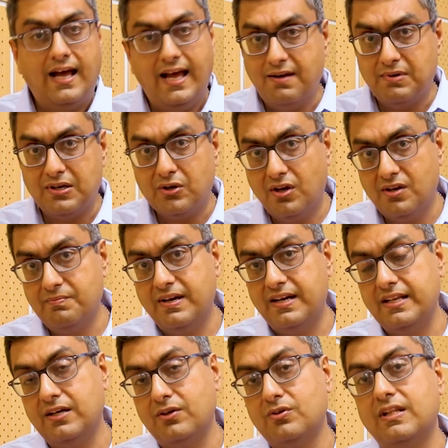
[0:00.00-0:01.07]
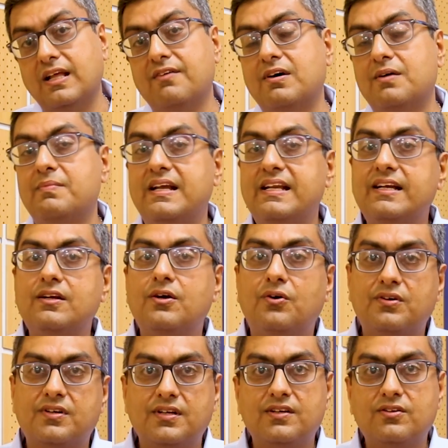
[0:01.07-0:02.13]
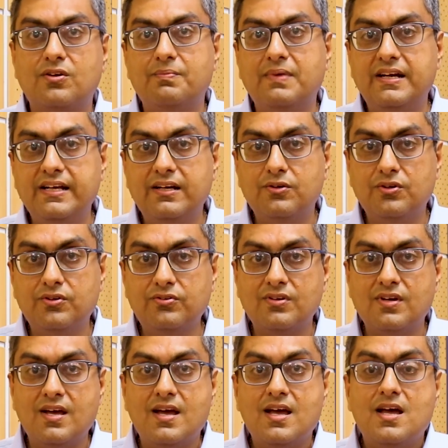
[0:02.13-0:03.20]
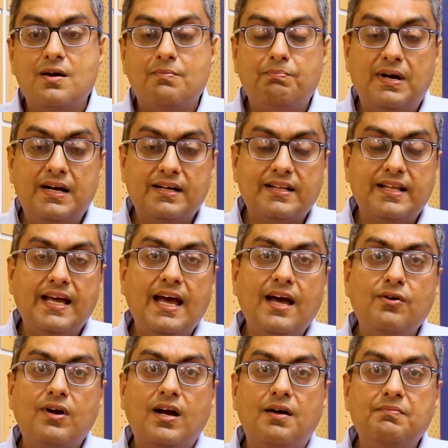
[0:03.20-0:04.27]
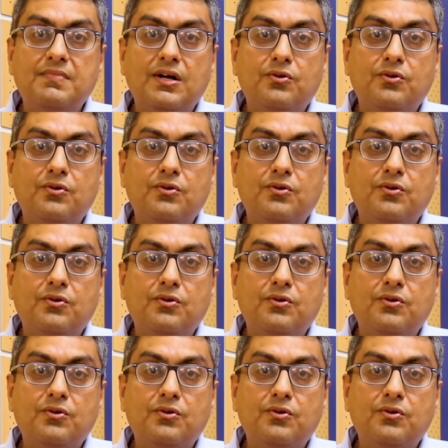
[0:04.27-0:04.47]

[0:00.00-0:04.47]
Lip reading: I am a non-medico, there were many doctors or medicos, but they have come